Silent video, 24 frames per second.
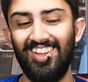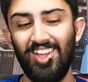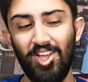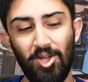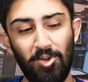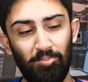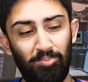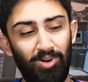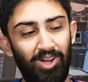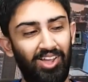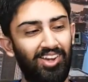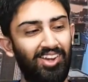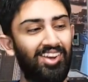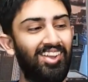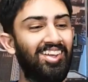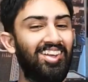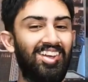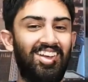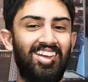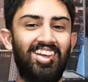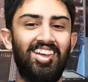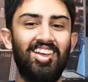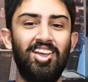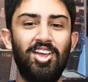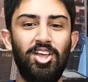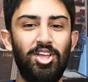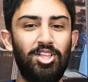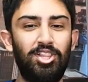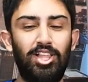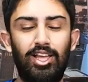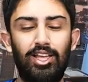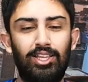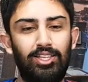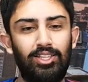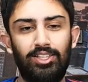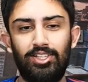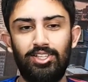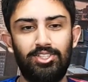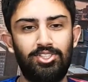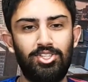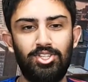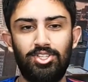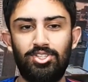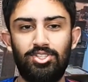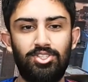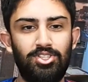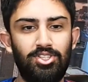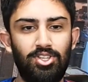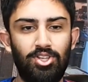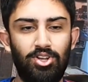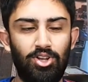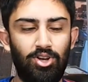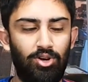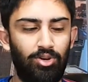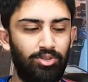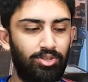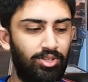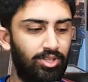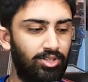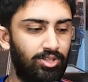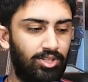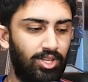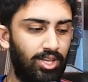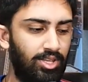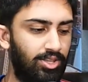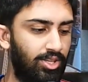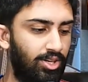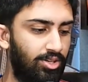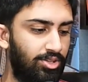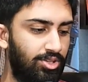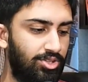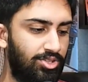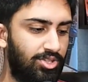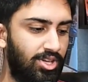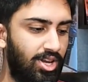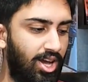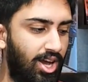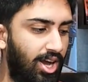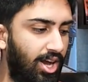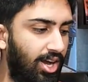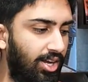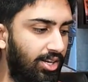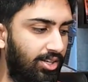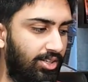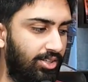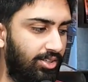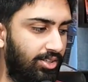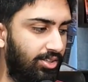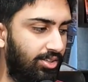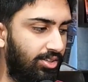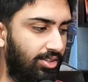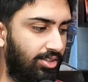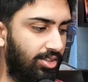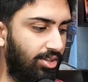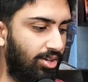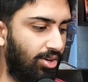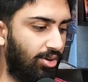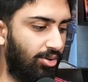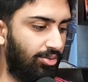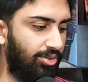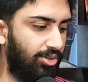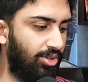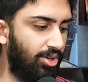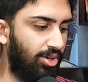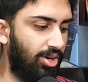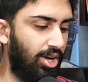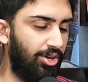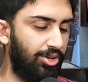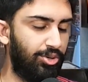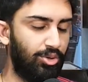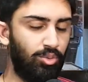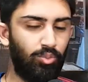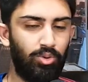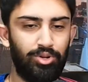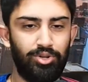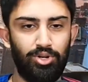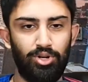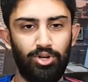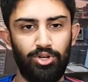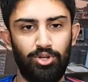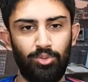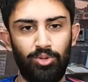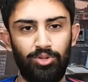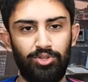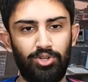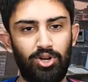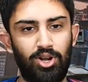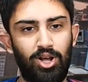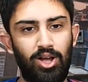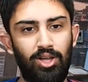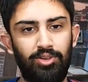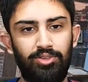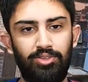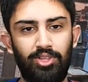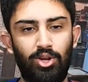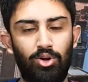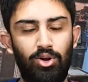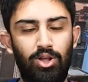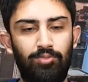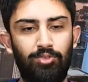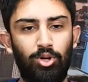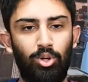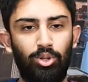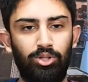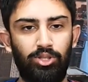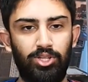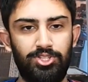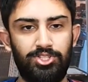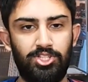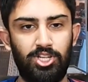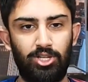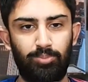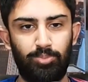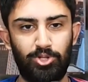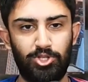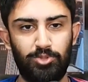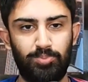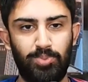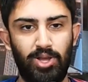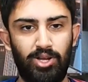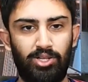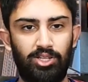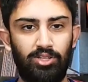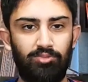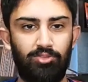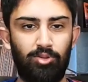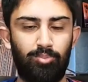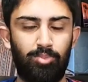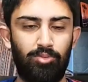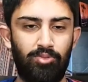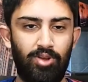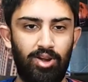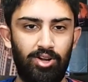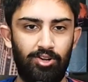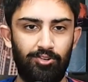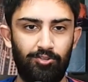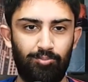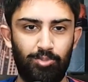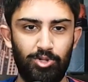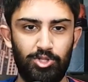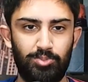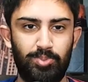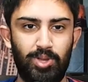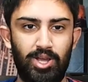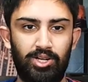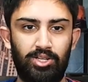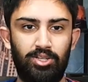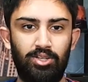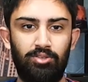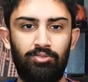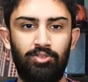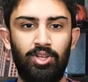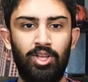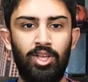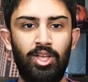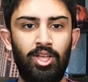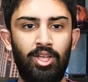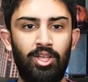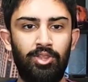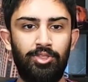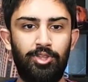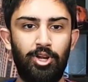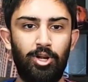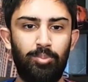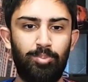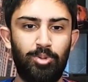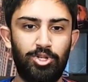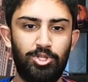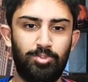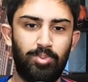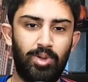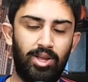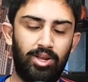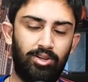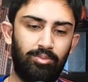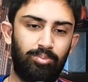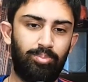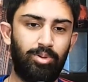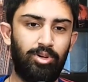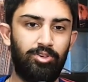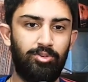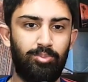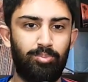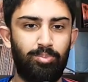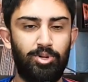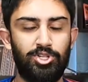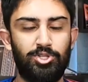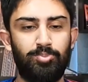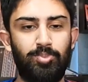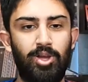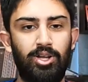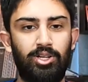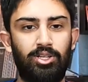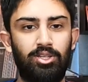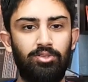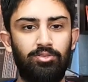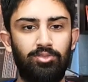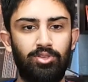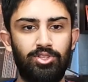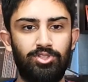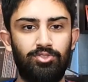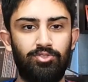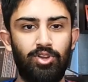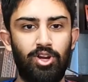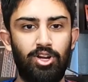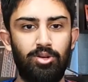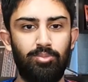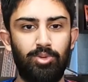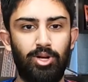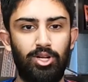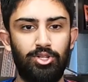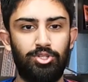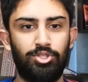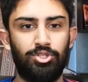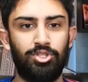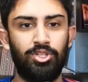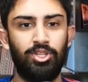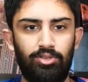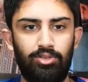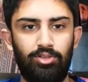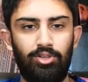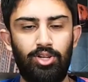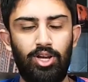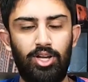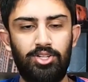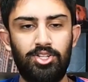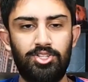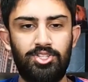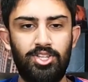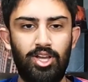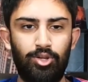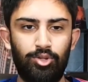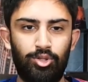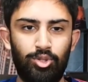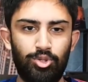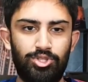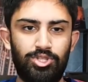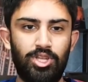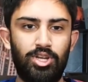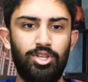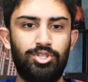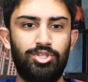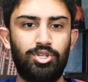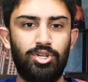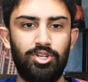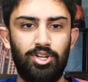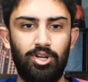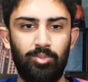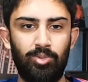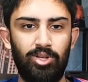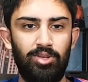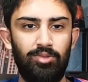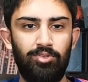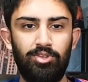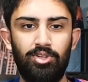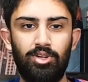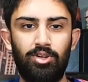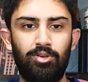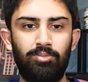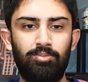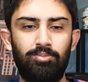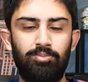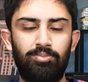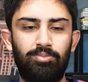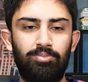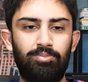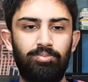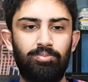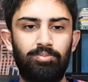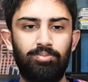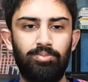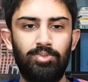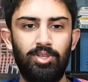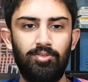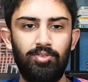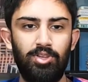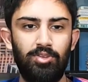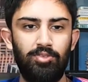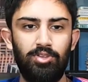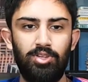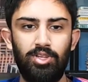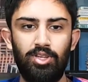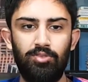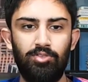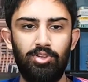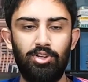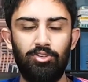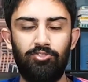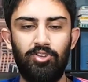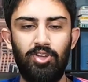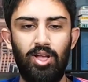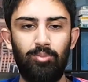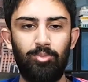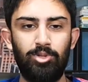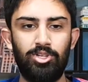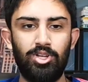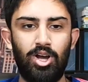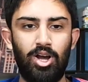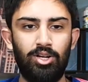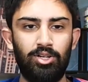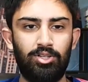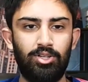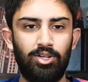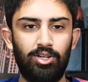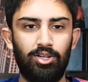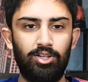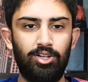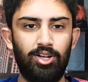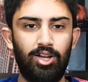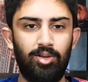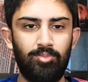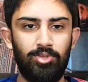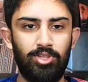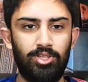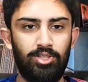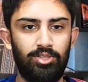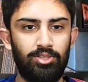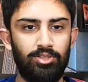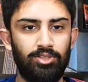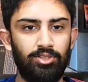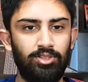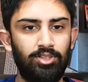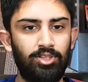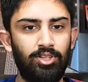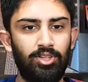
but like he just, they're just not, they're not doing what you're doing. They don't have a holistic perspective, a preventative perspective. Their perspective is very much, not to sound too sinister here, but even your family doctor. I mean,